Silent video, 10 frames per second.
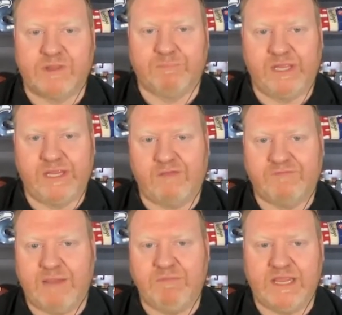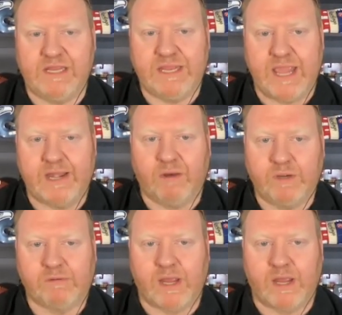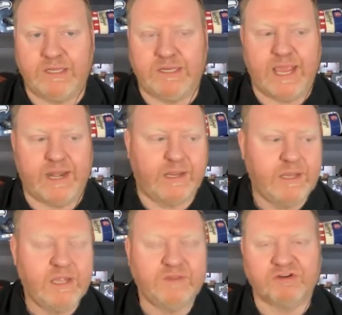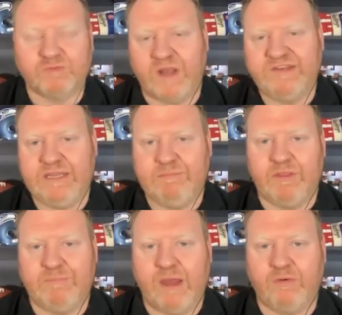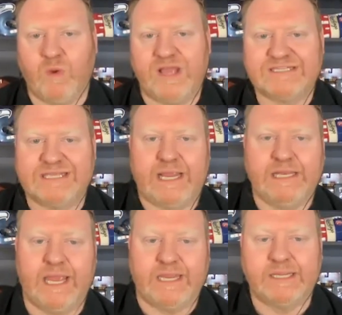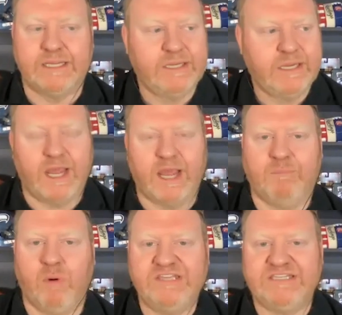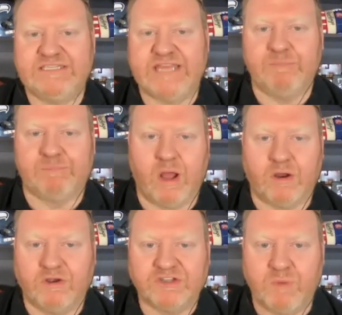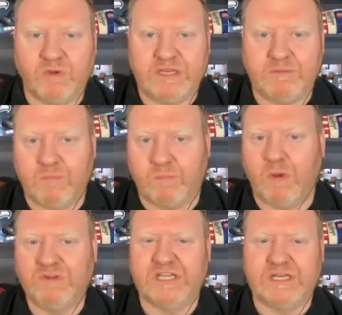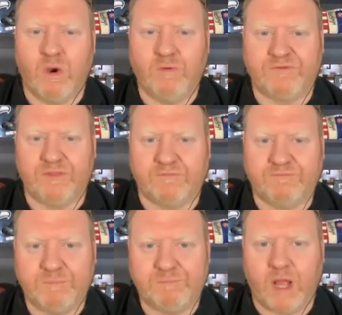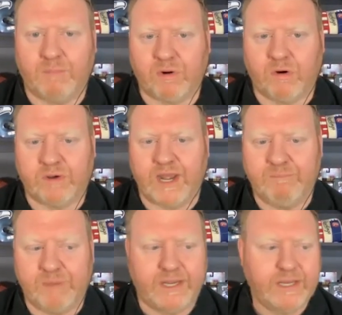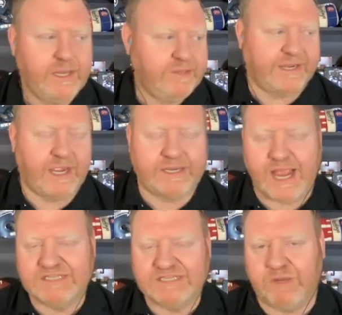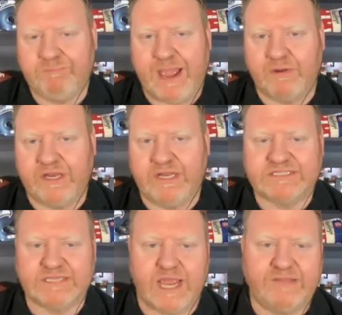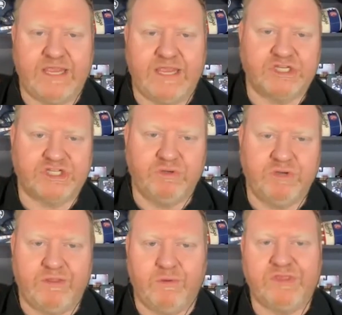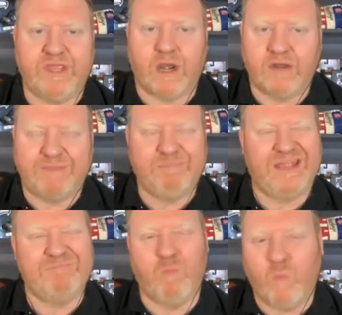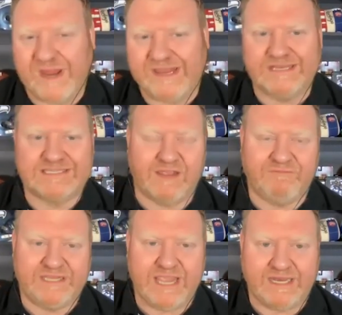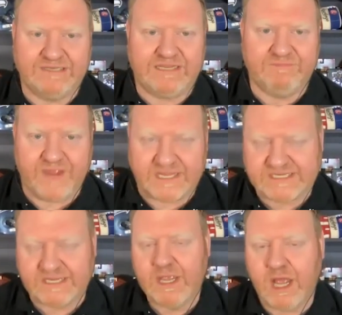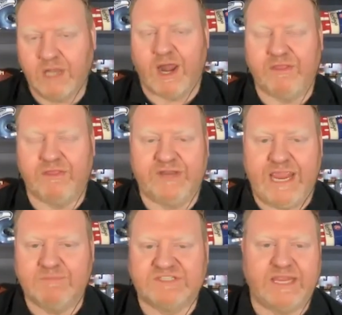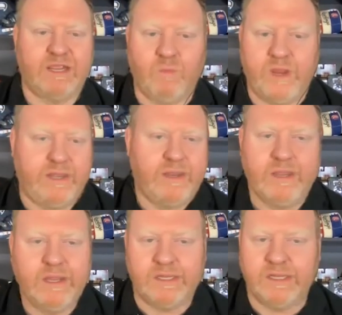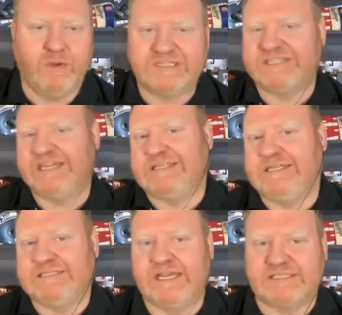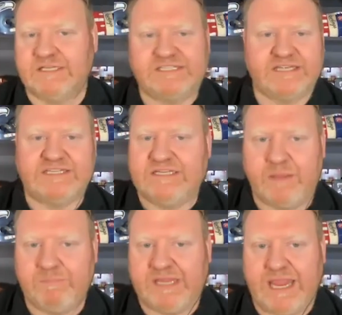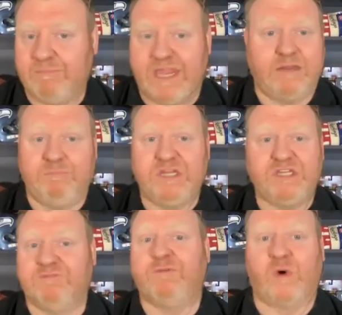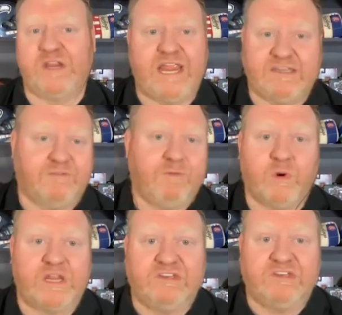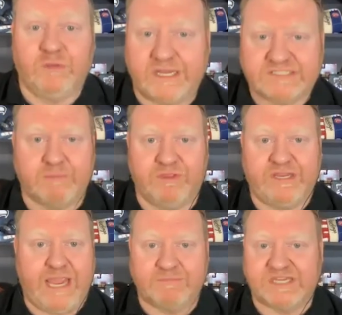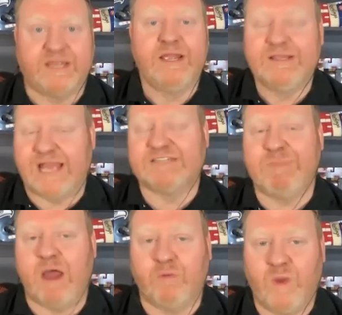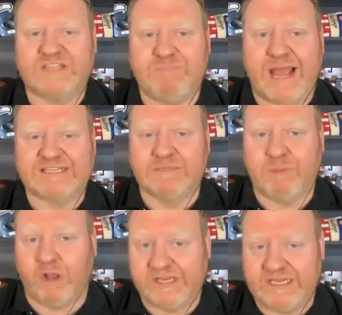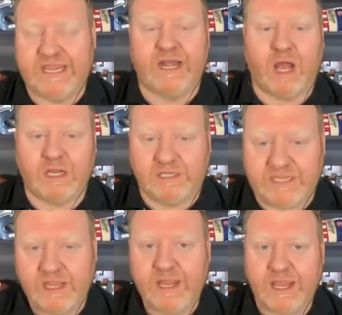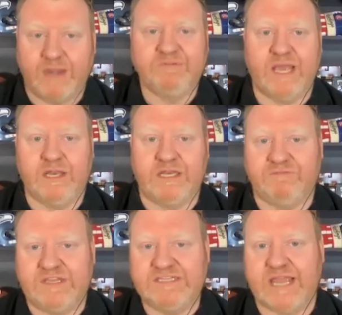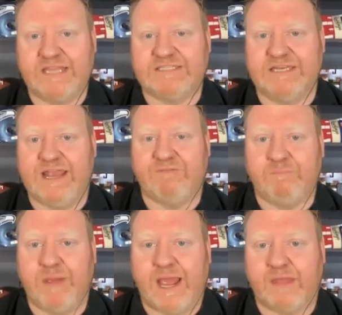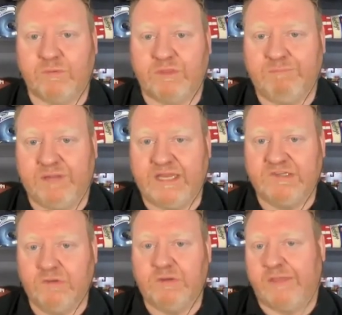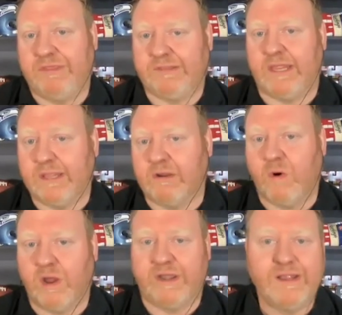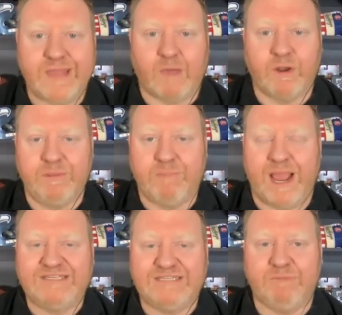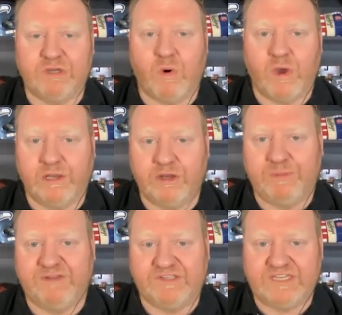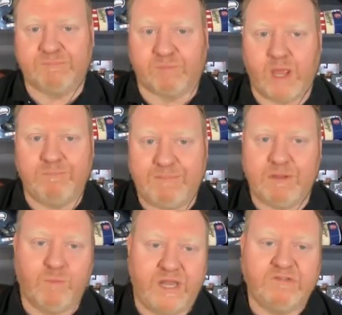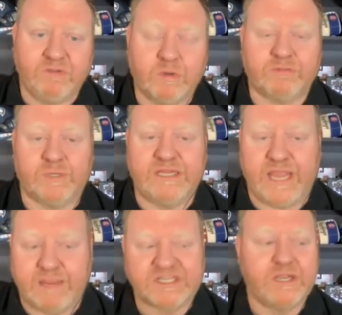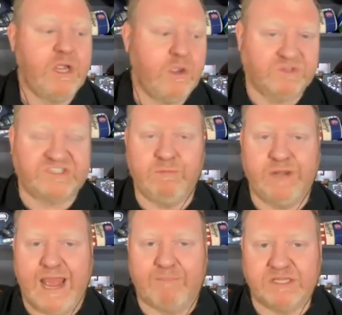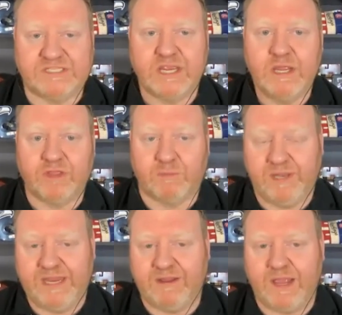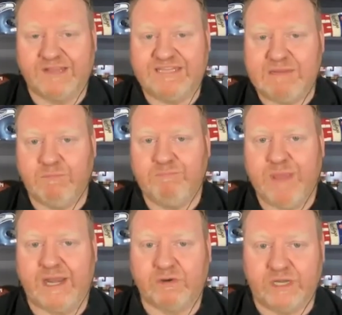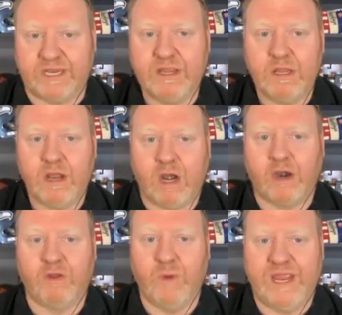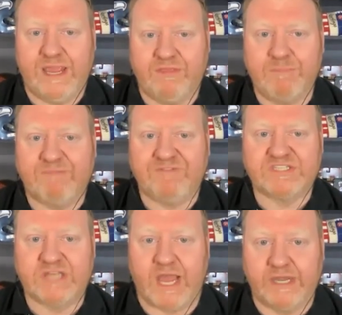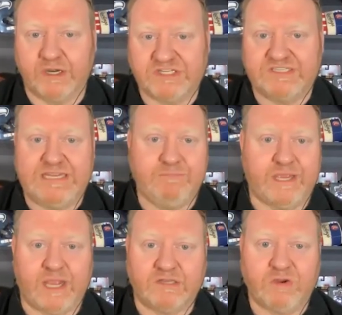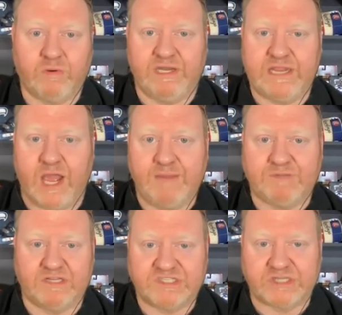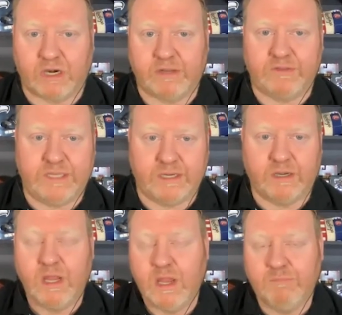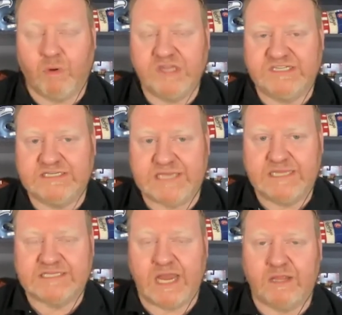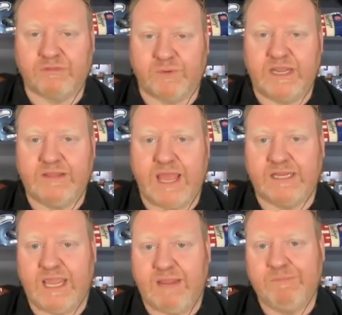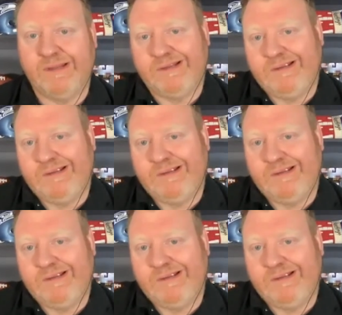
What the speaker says: in the playoff game to Indiana. We were on Indiana. There's one team in the Mountain West that I like. Boise State Broncos, mostly known for their football program, but they got guys who can pound it inside, they can shoot, and know what they are? They play wicked, suffocating defense. A lot of their games, they can win, you know, a 66-60 type of game. They can beat you 48-42. Like, some of the games, like, that's Mountain West basketball. It can get ugly, and I'm telling you, if these guys didn't have a path where they played Duke, I think they could go on, that would have been my team to go on a little bit of a deep run, maybe winning two or three games. We'll see what happens. They're playing a team with pedigree. Hardaway and the Memphis Tigers, a team that got totally hyped at the start of the year. Boise State's getting three in that game.